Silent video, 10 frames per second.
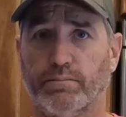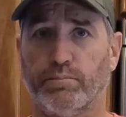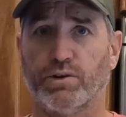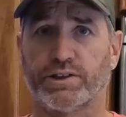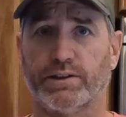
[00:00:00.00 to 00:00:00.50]

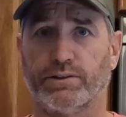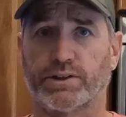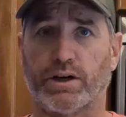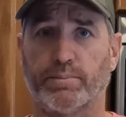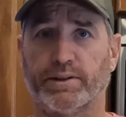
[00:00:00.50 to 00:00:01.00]
Most of those
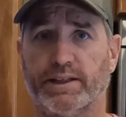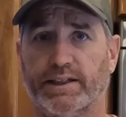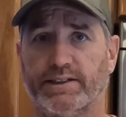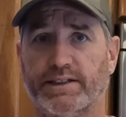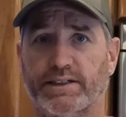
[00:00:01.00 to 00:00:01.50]
carpet
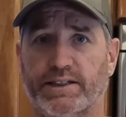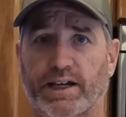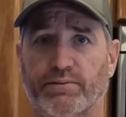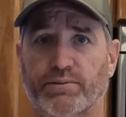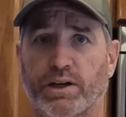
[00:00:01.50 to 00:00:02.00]
things, they just
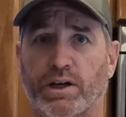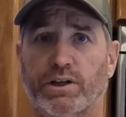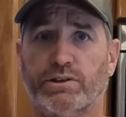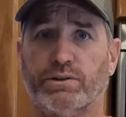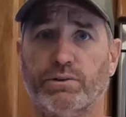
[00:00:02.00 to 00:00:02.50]
have
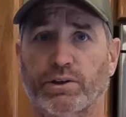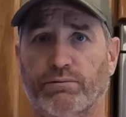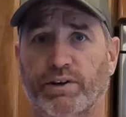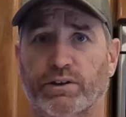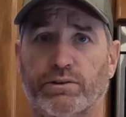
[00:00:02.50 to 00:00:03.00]
2
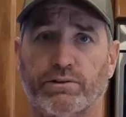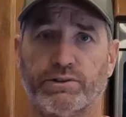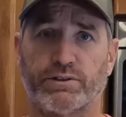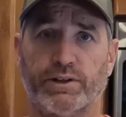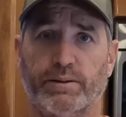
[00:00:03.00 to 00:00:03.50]
little Velcro
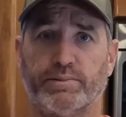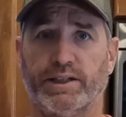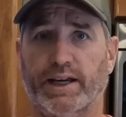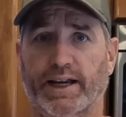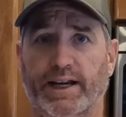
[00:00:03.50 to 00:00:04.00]
strips,
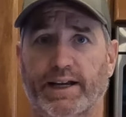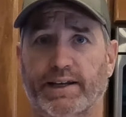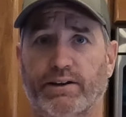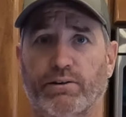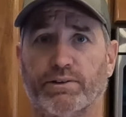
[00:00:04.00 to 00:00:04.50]

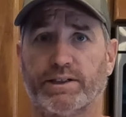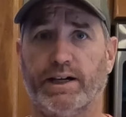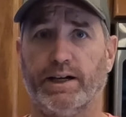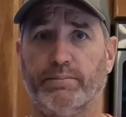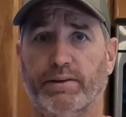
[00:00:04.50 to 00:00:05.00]
and over
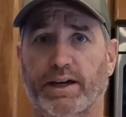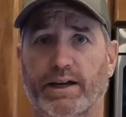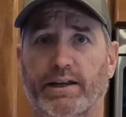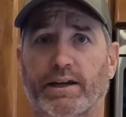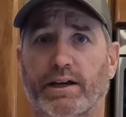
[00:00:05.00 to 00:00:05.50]
time
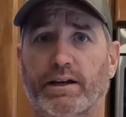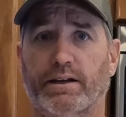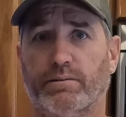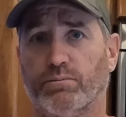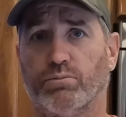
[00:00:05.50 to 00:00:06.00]
that
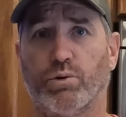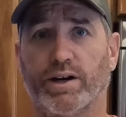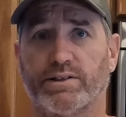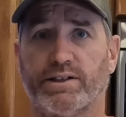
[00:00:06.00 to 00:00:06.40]
wears